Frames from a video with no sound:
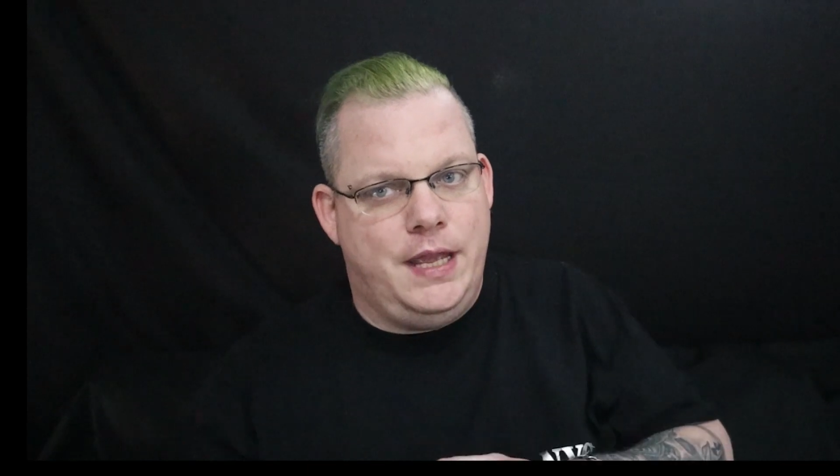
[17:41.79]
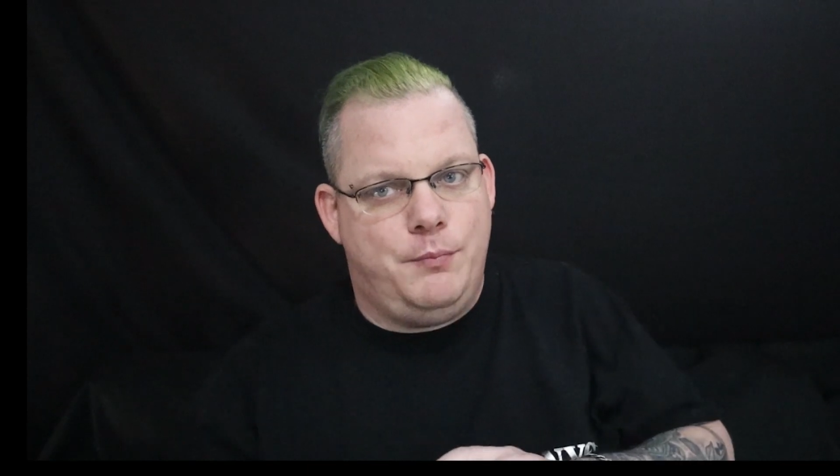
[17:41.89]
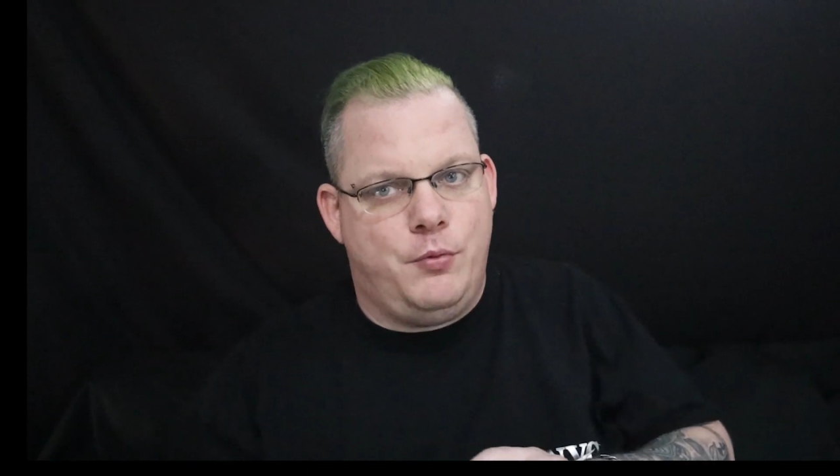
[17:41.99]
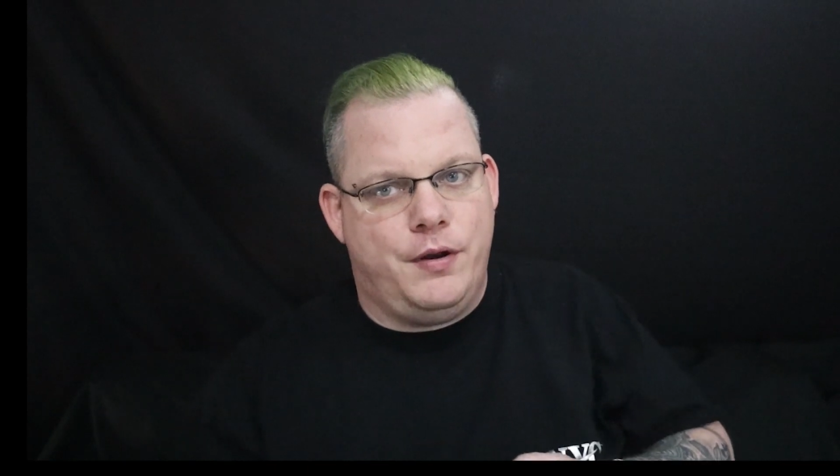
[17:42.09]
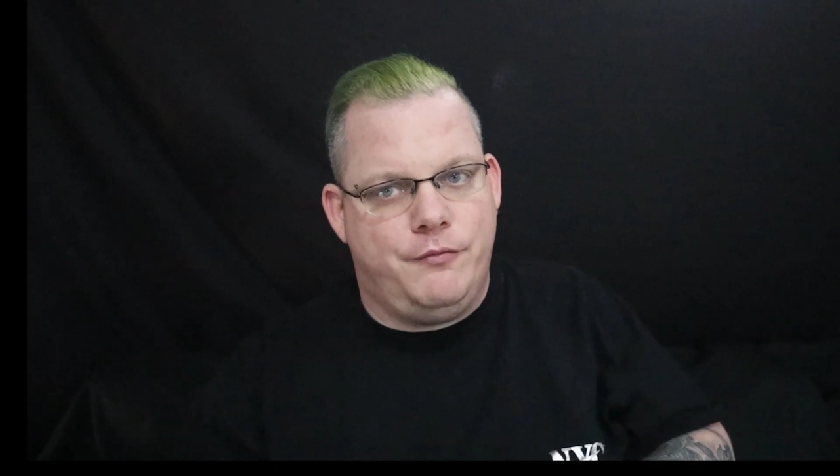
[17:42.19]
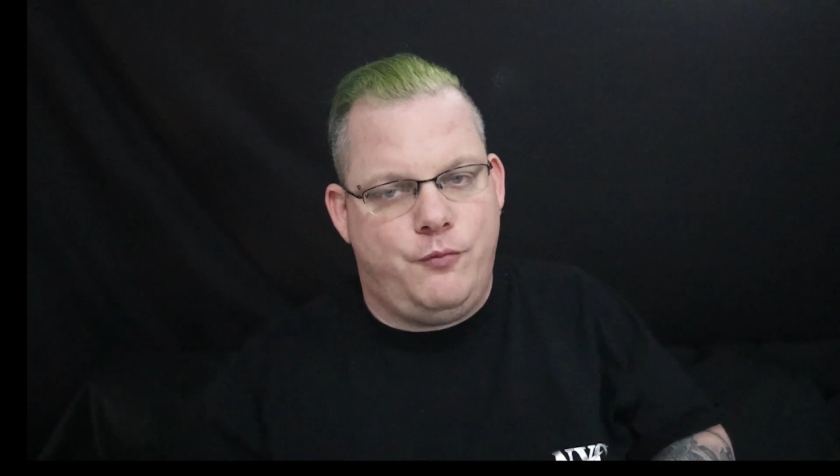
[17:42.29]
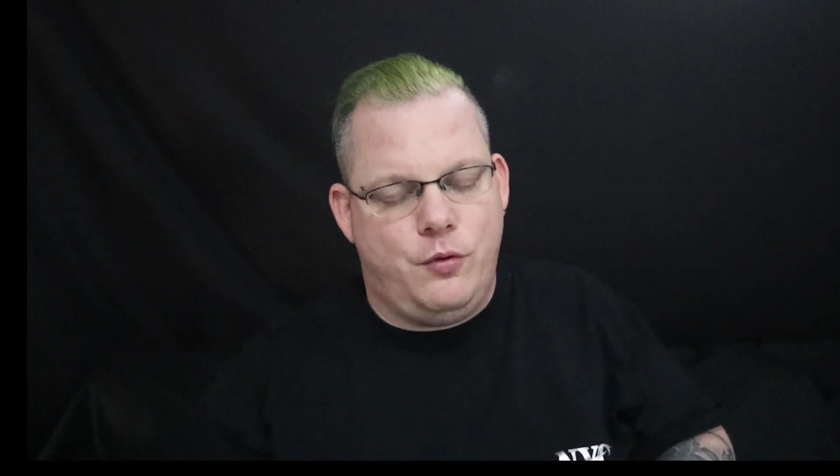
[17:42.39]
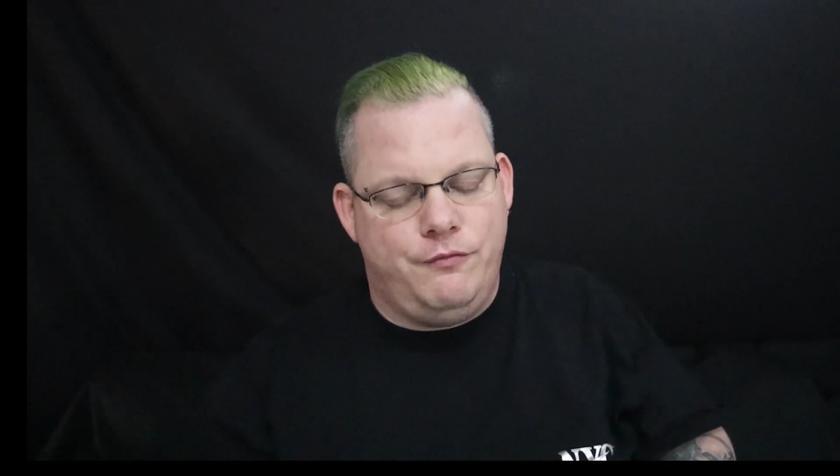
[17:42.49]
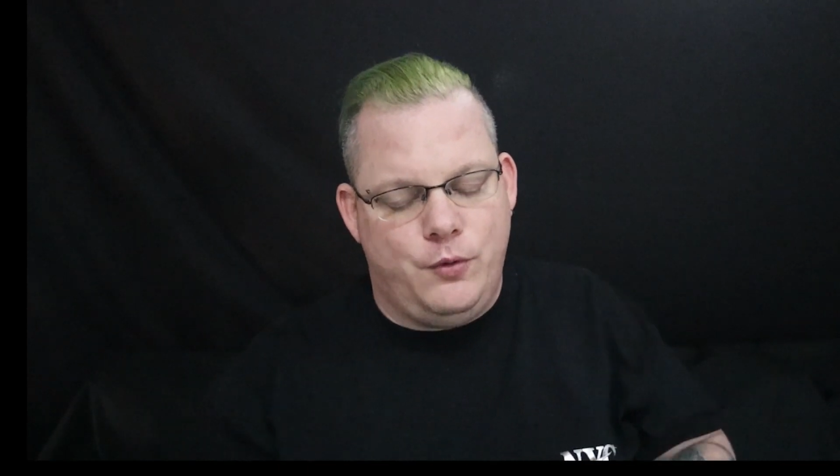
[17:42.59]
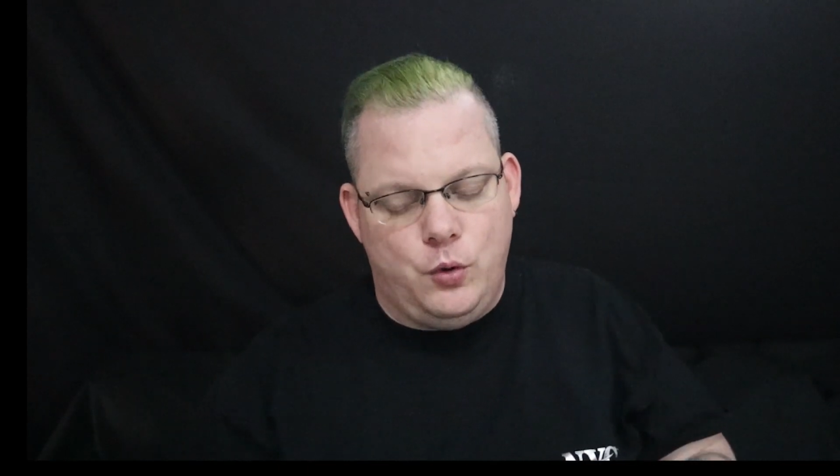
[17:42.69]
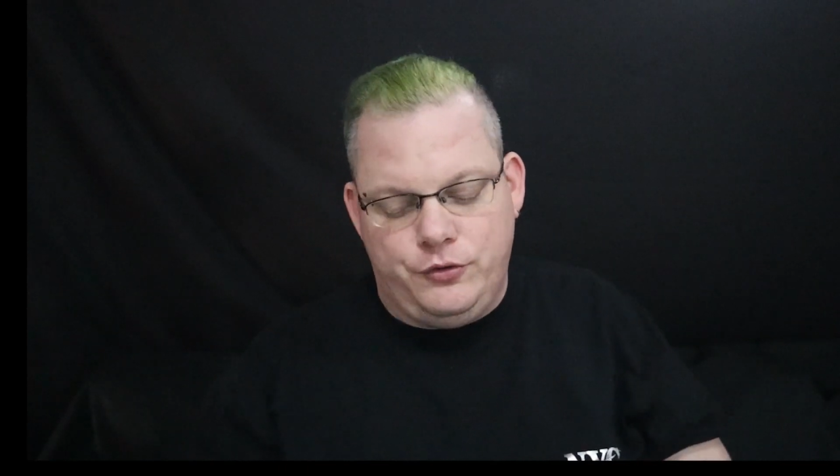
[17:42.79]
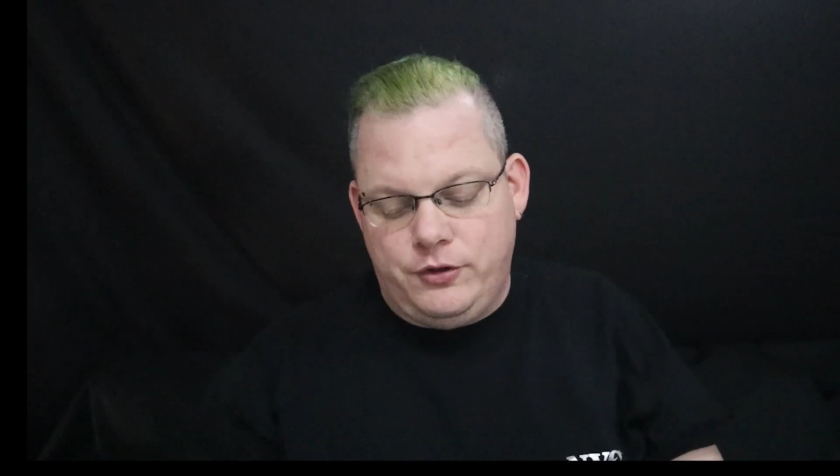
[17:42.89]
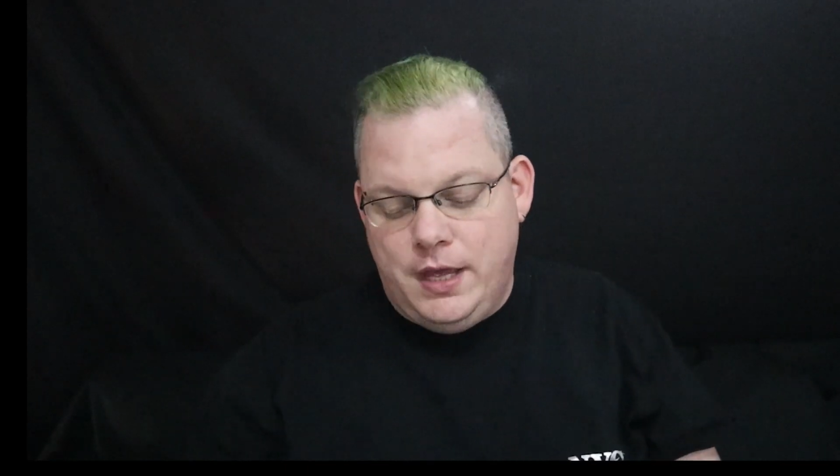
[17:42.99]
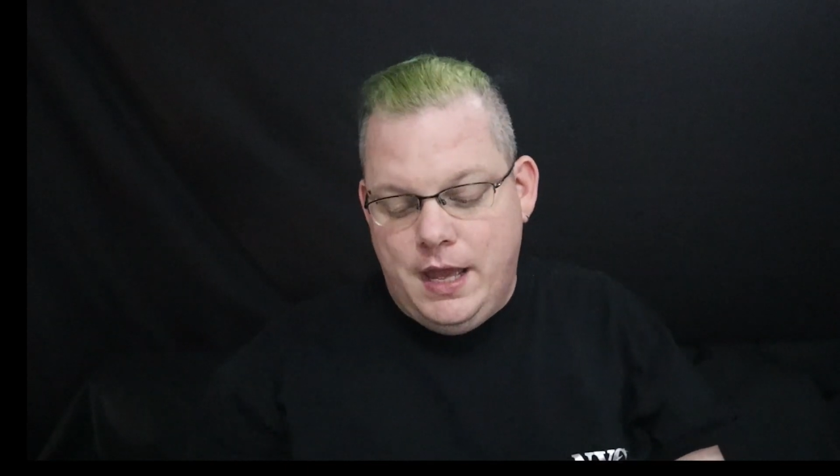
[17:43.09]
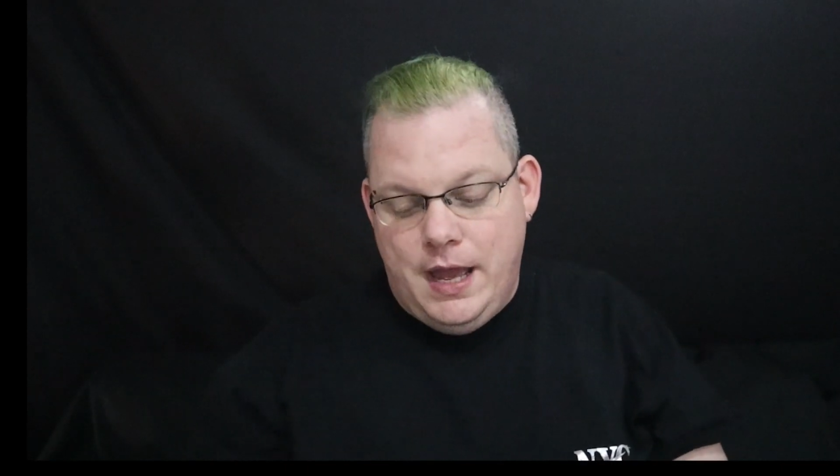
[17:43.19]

8.4 volts.